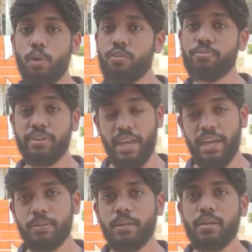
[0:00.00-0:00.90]
YOLO
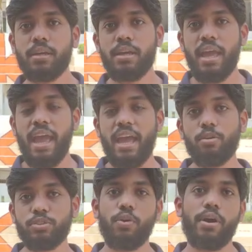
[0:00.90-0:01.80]
V8, and
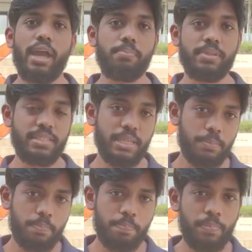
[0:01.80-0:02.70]
looks for empty seat.
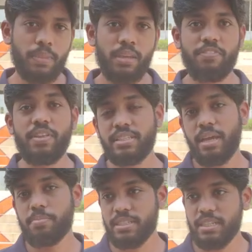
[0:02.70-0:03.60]
If there's
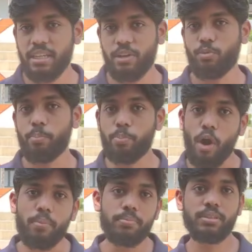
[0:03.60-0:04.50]
an empty seat, it will
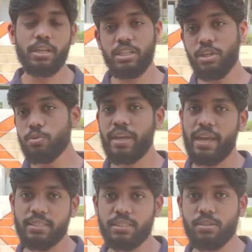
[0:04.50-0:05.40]
prompt the new
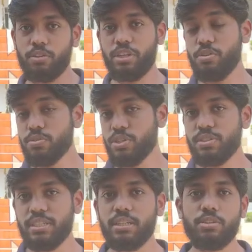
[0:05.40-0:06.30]
guest or the new
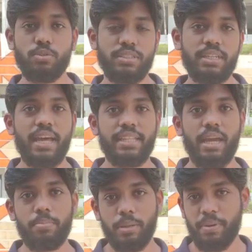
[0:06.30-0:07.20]
user to sit at
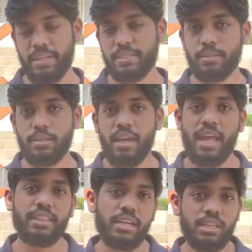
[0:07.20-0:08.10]
the empty place.
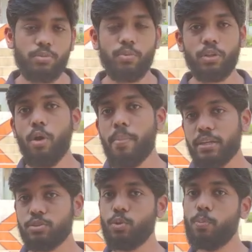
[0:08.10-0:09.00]
And then it will go
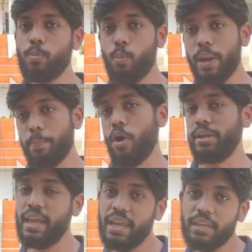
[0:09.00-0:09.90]
back to
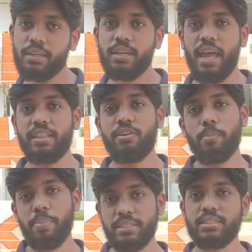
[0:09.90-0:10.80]
waypoint A and then
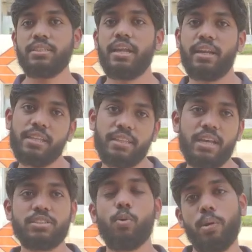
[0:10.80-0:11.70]
repeats the entire
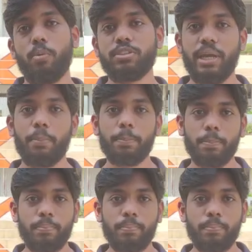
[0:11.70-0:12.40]
task one more time.